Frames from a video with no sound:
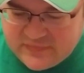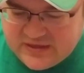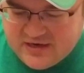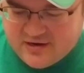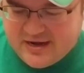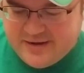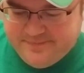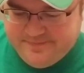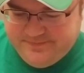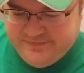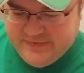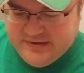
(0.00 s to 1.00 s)
All right.
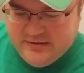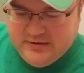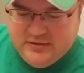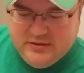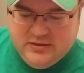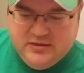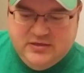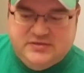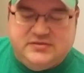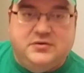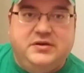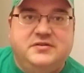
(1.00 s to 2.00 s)

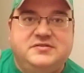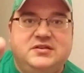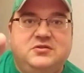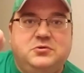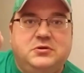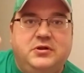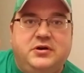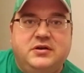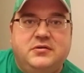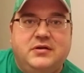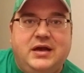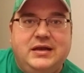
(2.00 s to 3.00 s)
So here's the cool
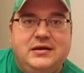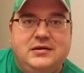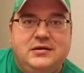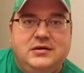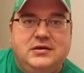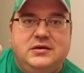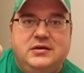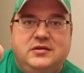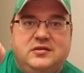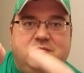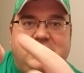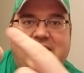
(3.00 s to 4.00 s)
look, right?
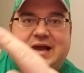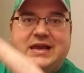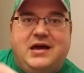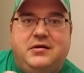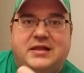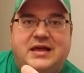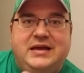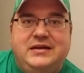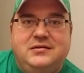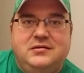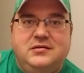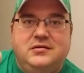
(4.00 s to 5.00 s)
The black outline
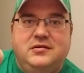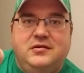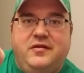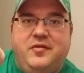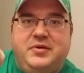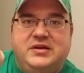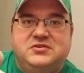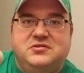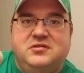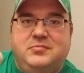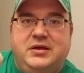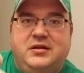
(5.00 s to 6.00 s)
and the picture in
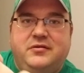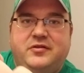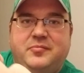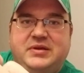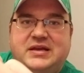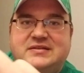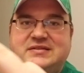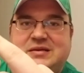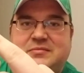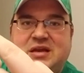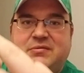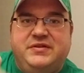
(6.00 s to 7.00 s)
the middle and the big team
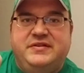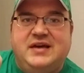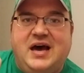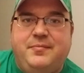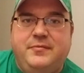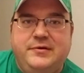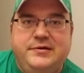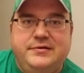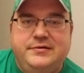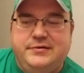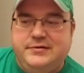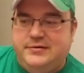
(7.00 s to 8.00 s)
name at the top.
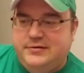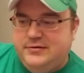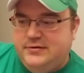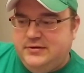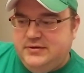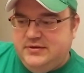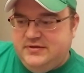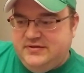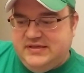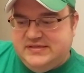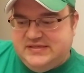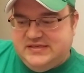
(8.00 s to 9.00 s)

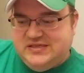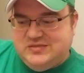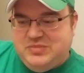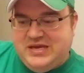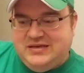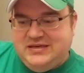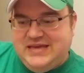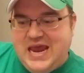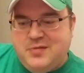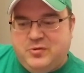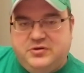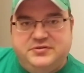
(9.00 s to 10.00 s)
This is Ben
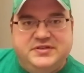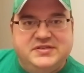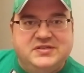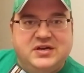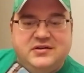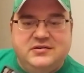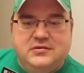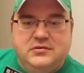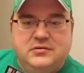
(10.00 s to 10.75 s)
Gamel to start.